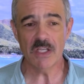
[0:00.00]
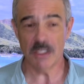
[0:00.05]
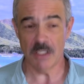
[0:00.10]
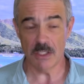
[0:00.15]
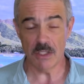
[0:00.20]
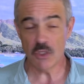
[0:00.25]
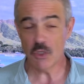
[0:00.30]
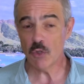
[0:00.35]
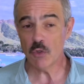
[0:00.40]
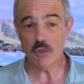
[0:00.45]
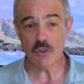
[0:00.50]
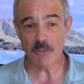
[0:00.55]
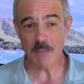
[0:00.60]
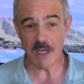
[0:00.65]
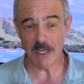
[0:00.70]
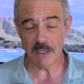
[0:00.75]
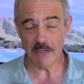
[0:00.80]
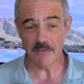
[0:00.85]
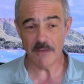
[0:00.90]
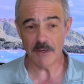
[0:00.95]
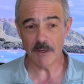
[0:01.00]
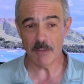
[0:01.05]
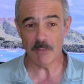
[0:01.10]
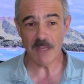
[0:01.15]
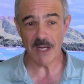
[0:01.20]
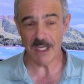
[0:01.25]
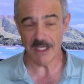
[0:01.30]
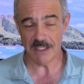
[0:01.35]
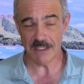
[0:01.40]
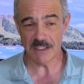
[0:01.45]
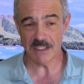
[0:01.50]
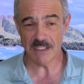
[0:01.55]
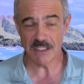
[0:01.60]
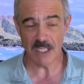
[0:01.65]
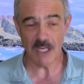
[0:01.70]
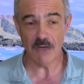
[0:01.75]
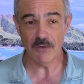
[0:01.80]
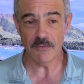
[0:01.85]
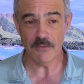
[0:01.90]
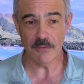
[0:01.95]
in a huge amount of air by
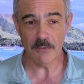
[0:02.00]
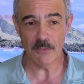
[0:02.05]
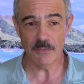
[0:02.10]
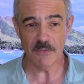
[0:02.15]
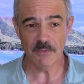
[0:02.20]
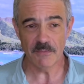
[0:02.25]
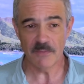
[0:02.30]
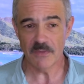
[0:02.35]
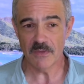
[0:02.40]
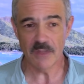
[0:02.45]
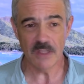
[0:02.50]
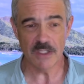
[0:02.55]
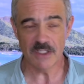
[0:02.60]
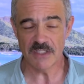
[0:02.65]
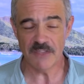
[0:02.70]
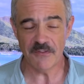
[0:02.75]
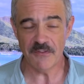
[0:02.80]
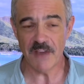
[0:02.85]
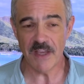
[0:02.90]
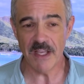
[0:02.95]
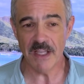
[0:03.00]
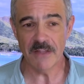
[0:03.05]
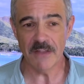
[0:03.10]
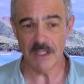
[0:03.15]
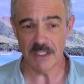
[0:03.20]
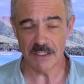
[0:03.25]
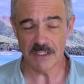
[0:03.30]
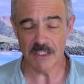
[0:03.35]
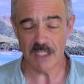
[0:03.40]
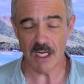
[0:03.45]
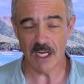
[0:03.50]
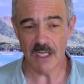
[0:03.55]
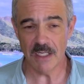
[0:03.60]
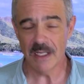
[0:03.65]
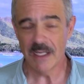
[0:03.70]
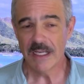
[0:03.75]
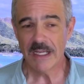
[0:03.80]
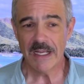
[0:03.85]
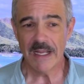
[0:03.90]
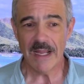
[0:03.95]
itself from this fan that it's got,
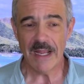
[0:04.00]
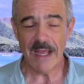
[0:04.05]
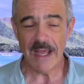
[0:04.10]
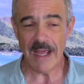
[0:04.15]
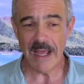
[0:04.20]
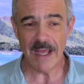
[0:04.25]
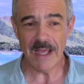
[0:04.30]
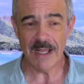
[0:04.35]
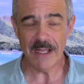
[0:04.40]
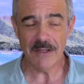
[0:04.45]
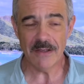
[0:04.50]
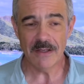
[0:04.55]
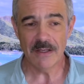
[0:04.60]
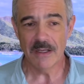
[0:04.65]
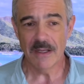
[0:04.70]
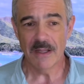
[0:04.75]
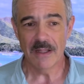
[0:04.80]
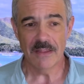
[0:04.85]
and